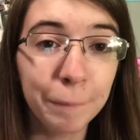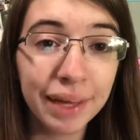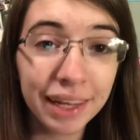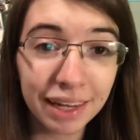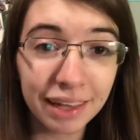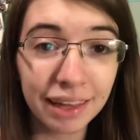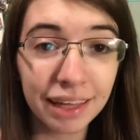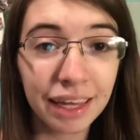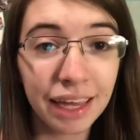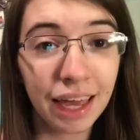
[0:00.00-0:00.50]

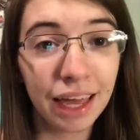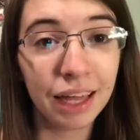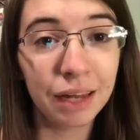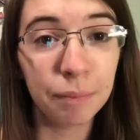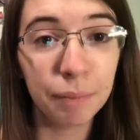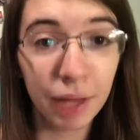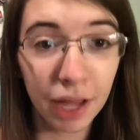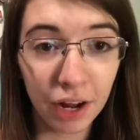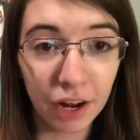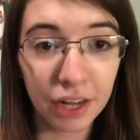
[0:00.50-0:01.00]
Italy
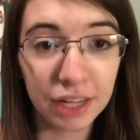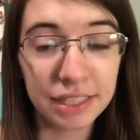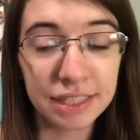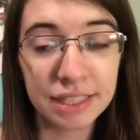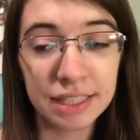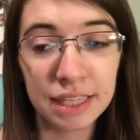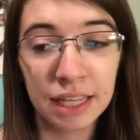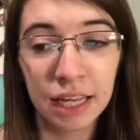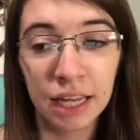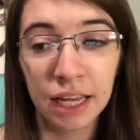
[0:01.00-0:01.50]
and
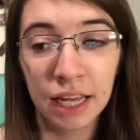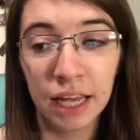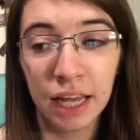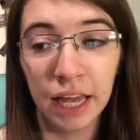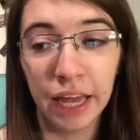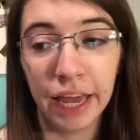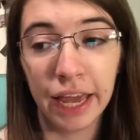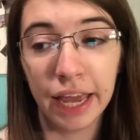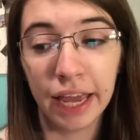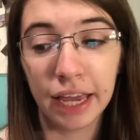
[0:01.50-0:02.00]
Paris.
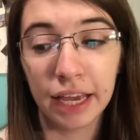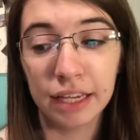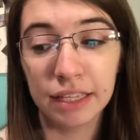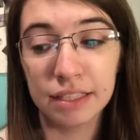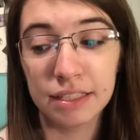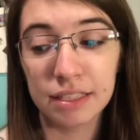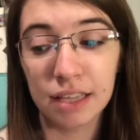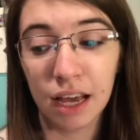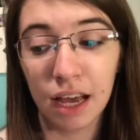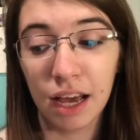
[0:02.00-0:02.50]

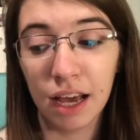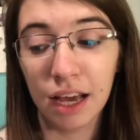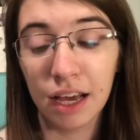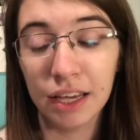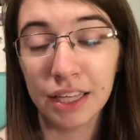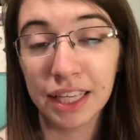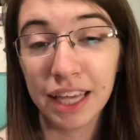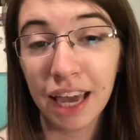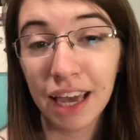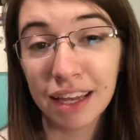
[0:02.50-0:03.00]
And,
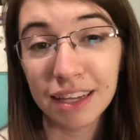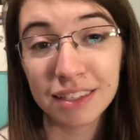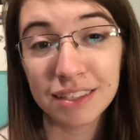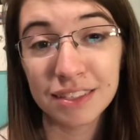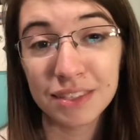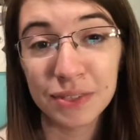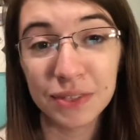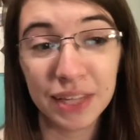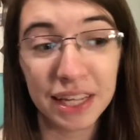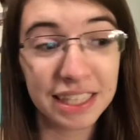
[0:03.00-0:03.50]
yeah,
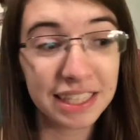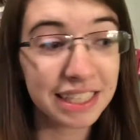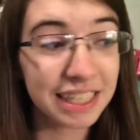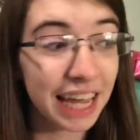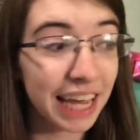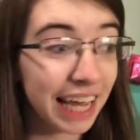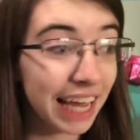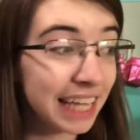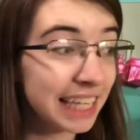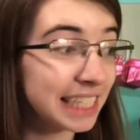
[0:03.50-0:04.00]
so that's,
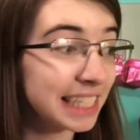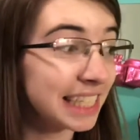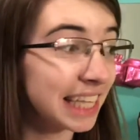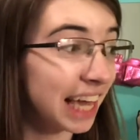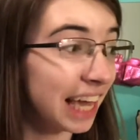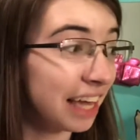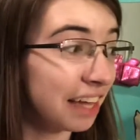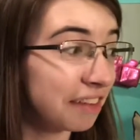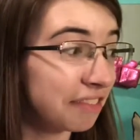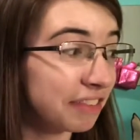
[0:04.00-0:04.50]
I guess,
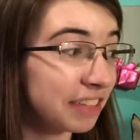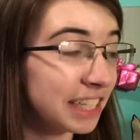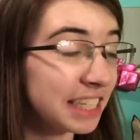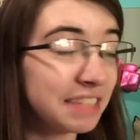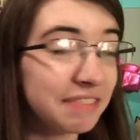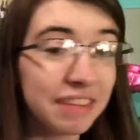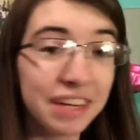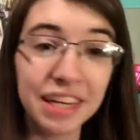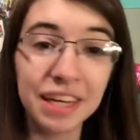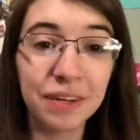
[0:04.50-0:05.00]
it for
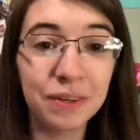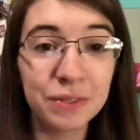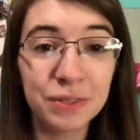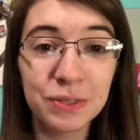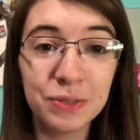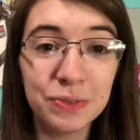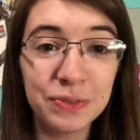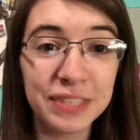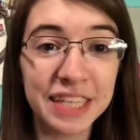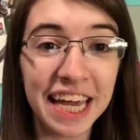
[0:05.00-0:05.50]
this video
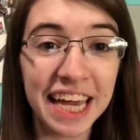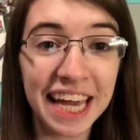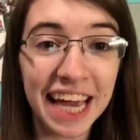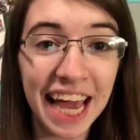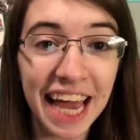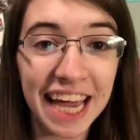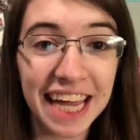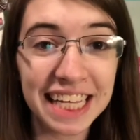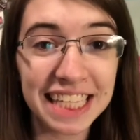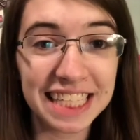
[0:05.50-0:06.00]
today,
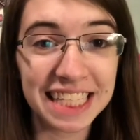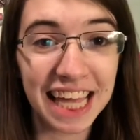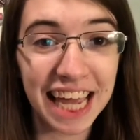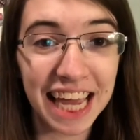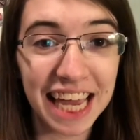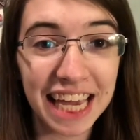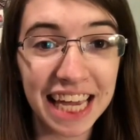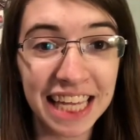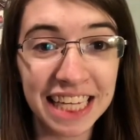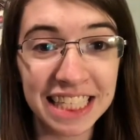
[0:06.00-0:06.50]
guys.
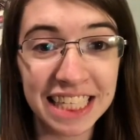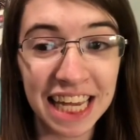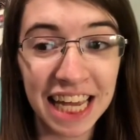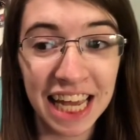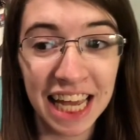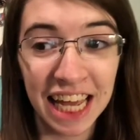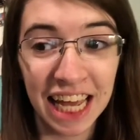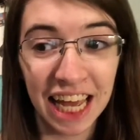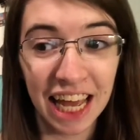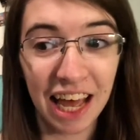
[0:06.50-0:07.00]
And,
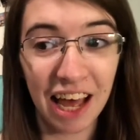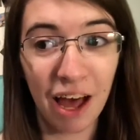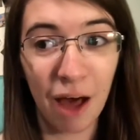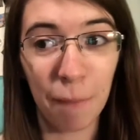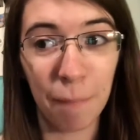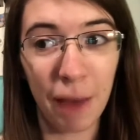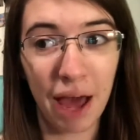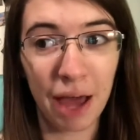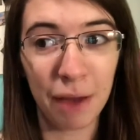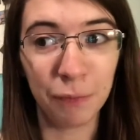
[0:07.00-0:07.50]

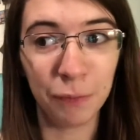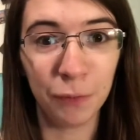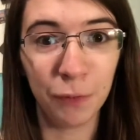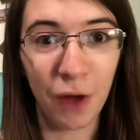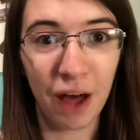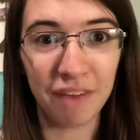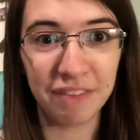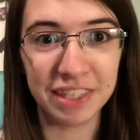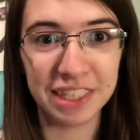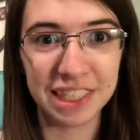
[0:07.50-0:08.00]
I will
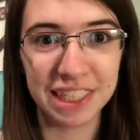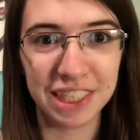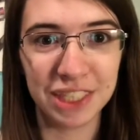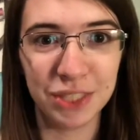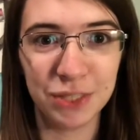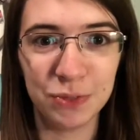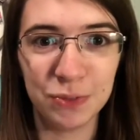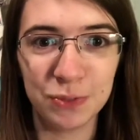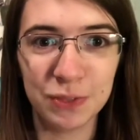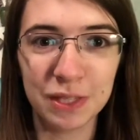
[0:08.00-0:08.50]
obviously
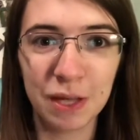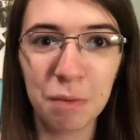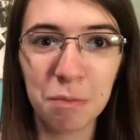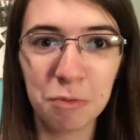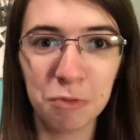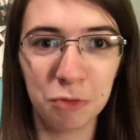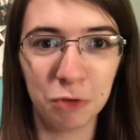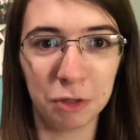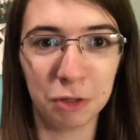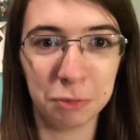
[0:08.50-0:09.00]
do
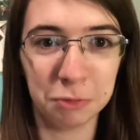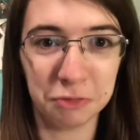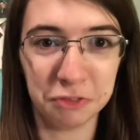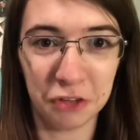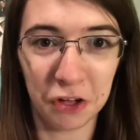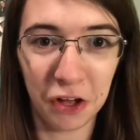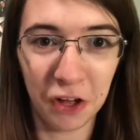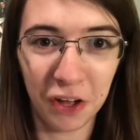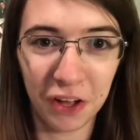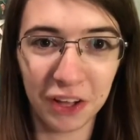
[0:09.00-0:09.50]
some form of
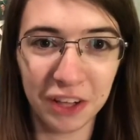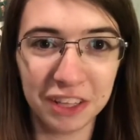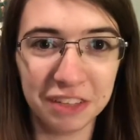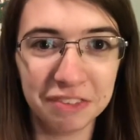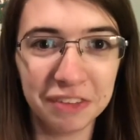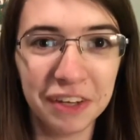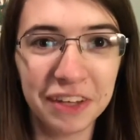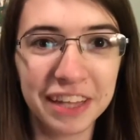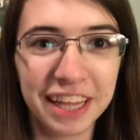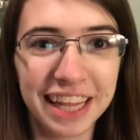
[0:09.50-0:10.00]
a haul
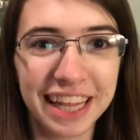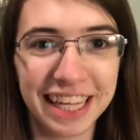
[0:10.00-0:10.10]
of all the